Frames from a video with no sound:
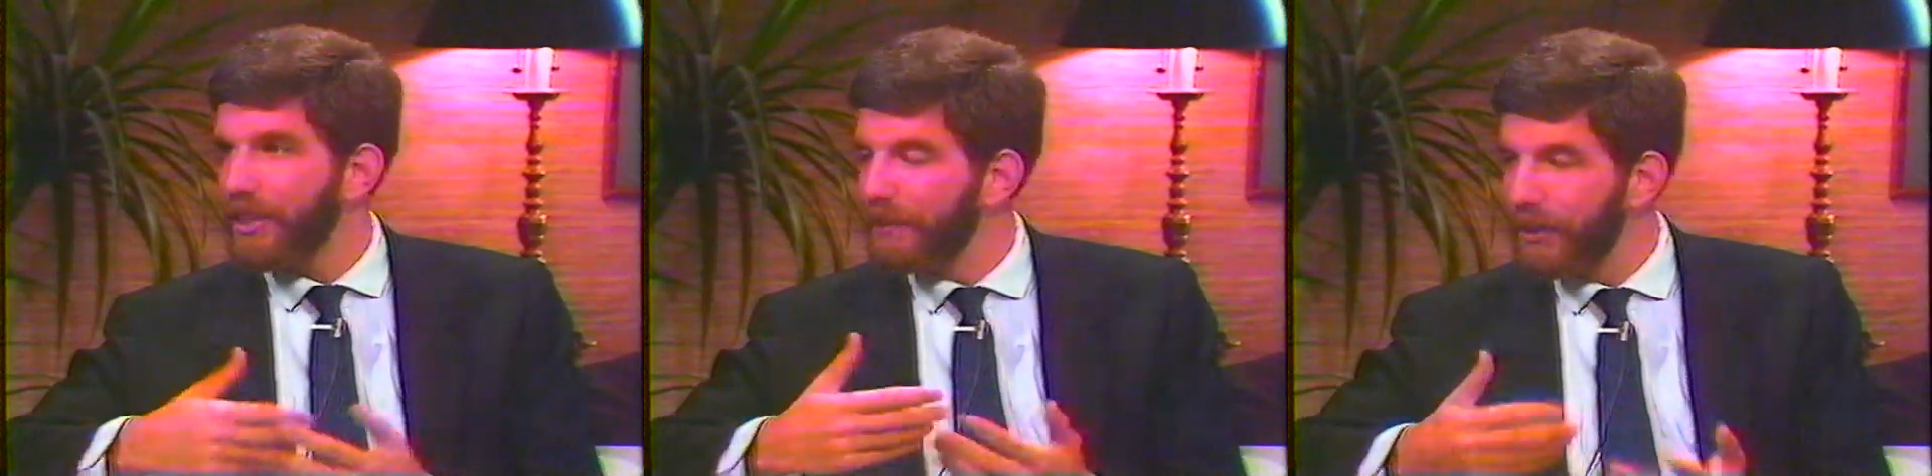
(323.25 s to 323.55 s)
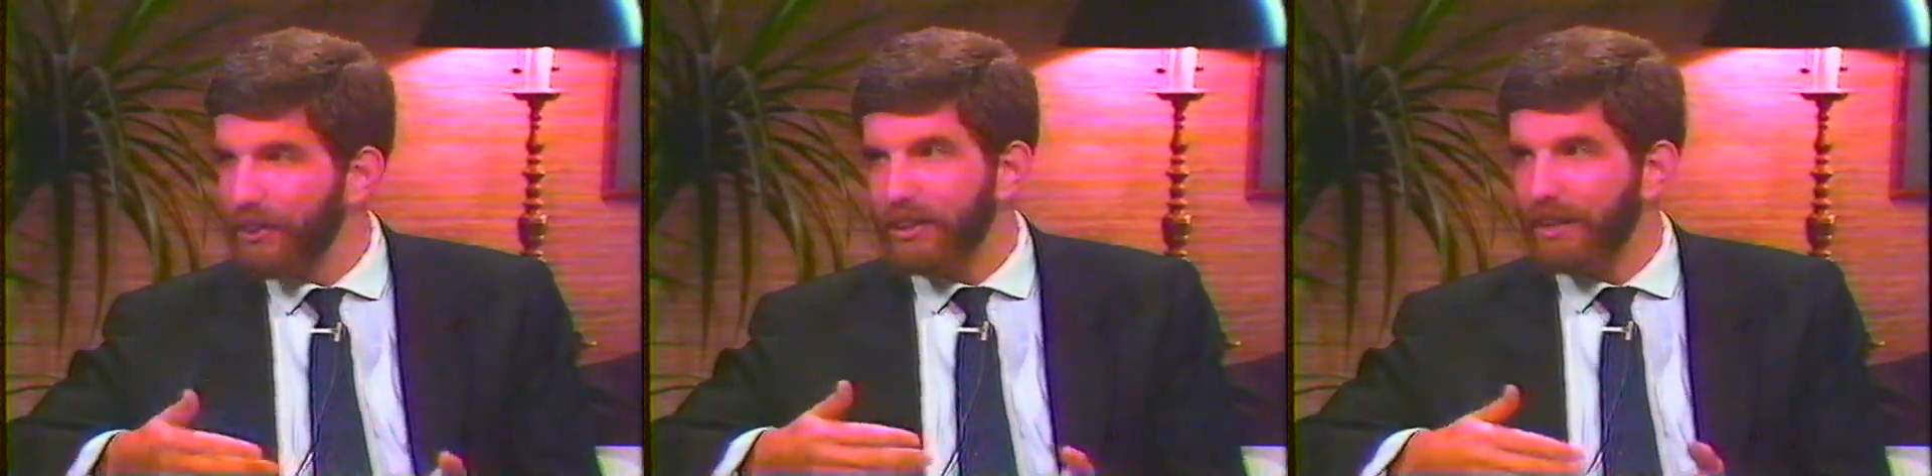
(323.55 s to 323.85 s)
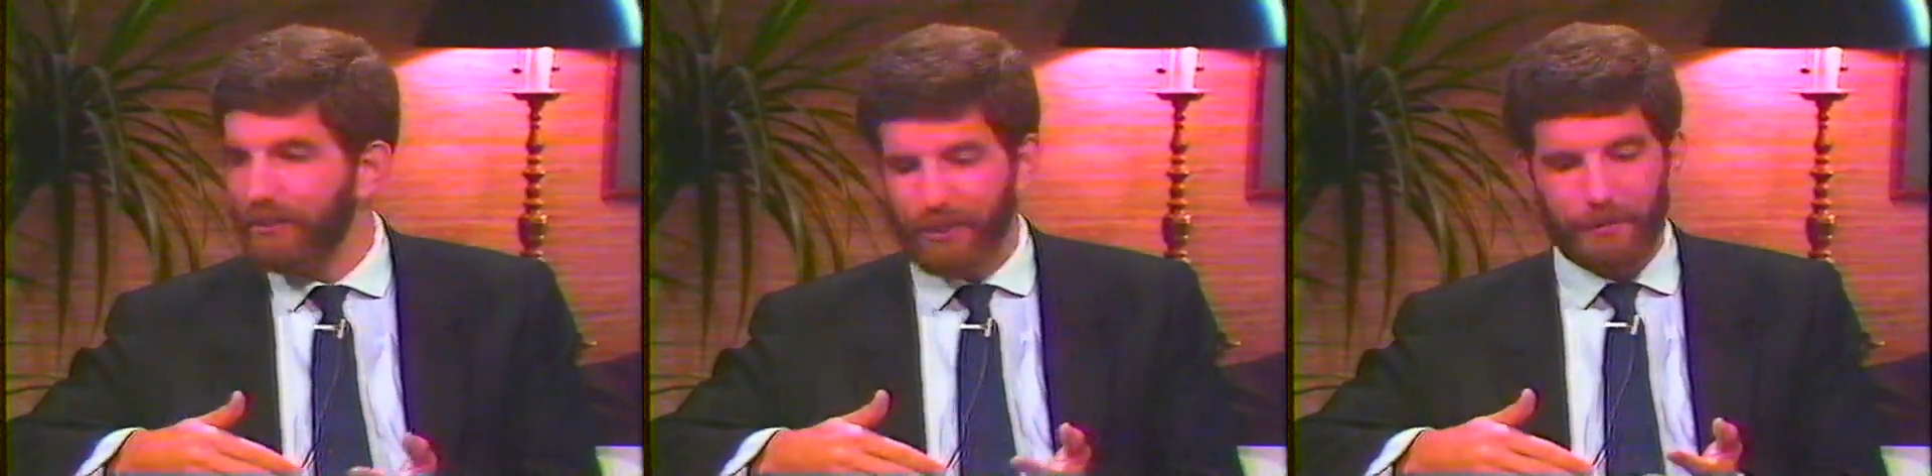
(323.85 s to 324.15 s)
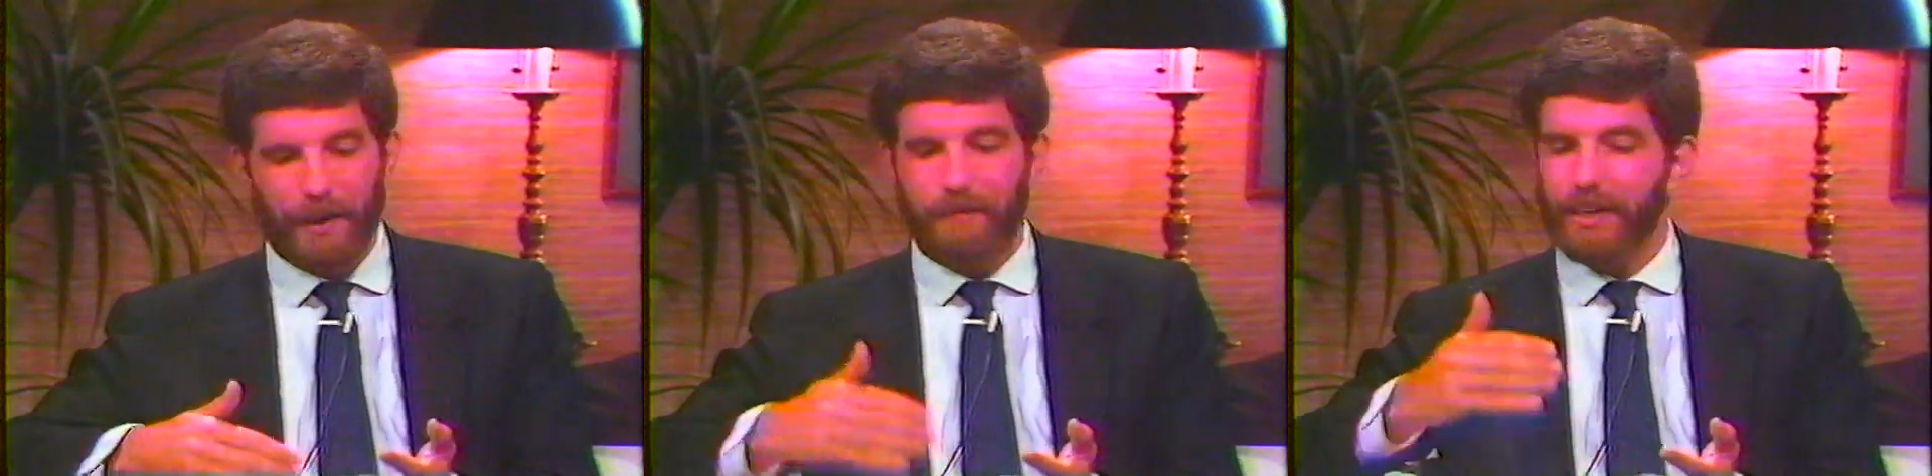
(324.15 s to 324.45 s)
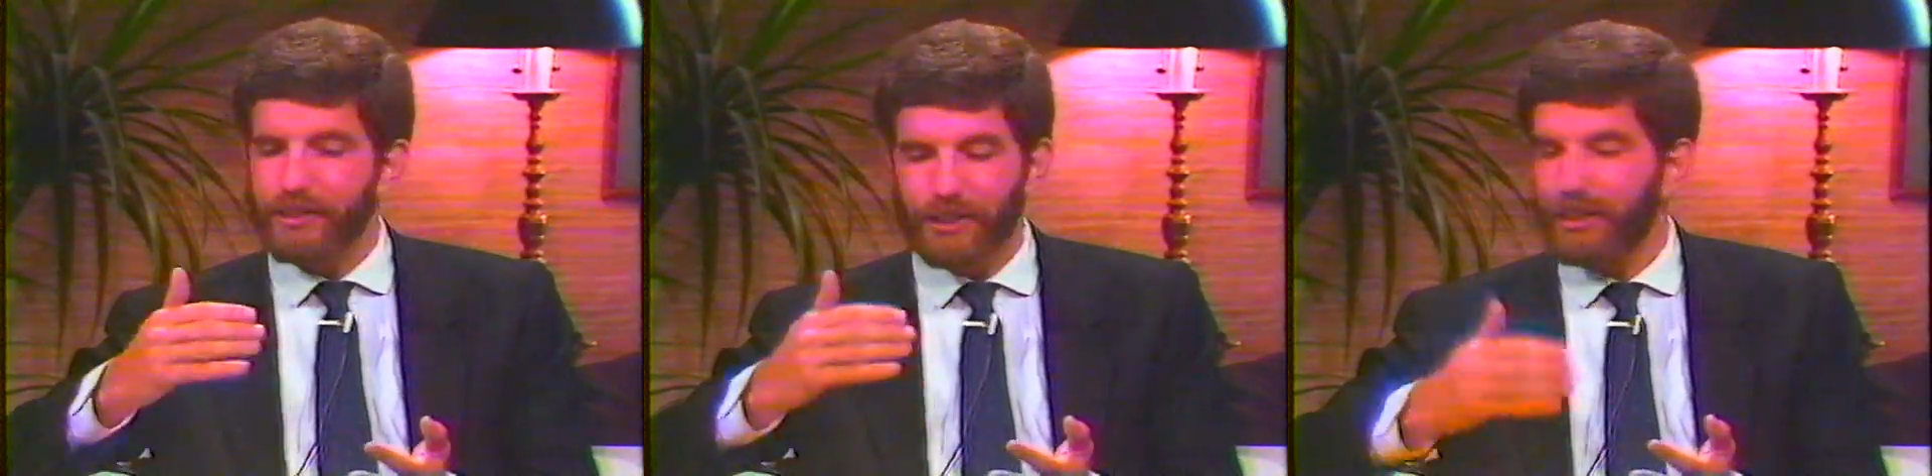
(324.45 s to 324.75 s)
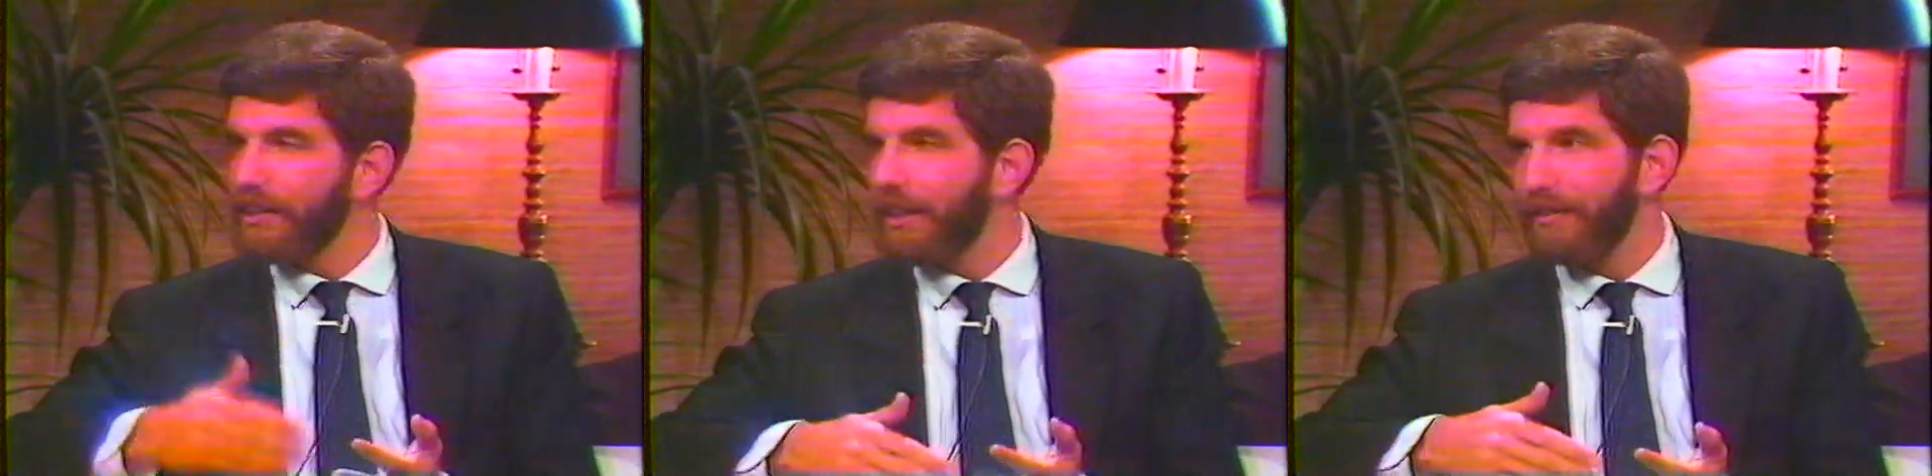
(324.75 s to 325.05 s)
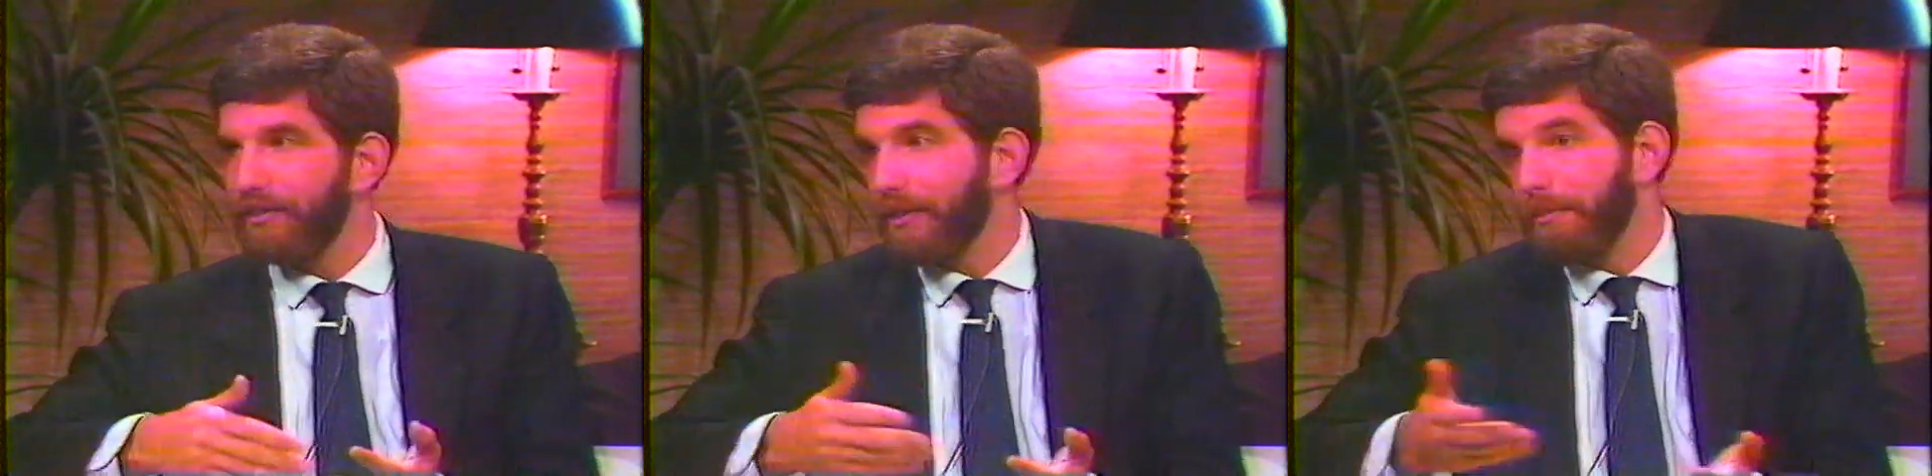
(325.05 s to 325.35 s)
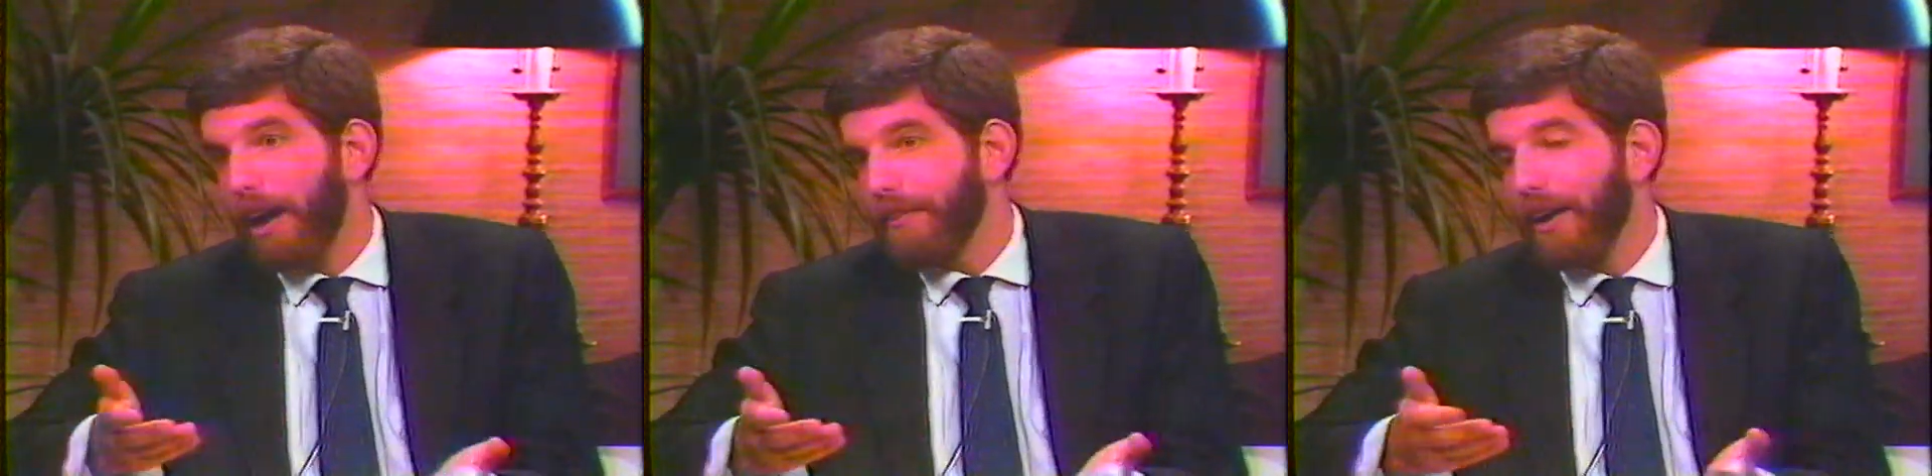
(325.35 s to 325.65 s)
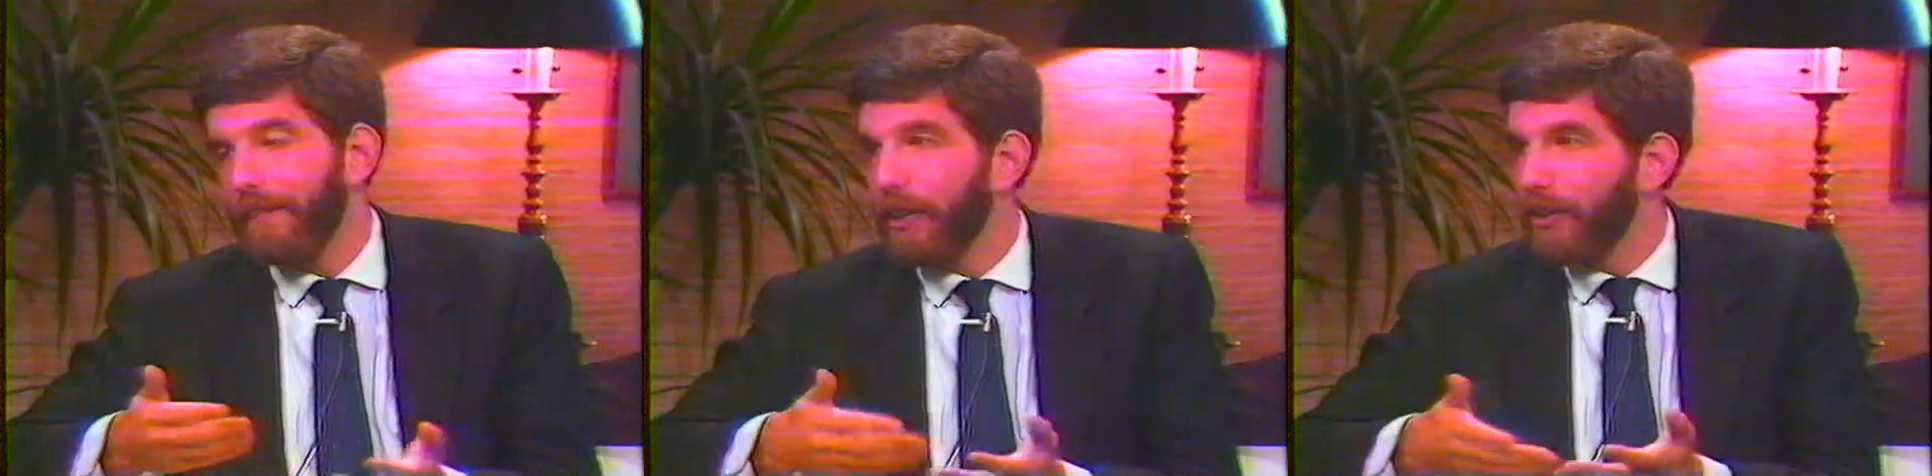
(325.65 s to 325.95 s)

They were good enough for the rabbis, good enough for my rabbi,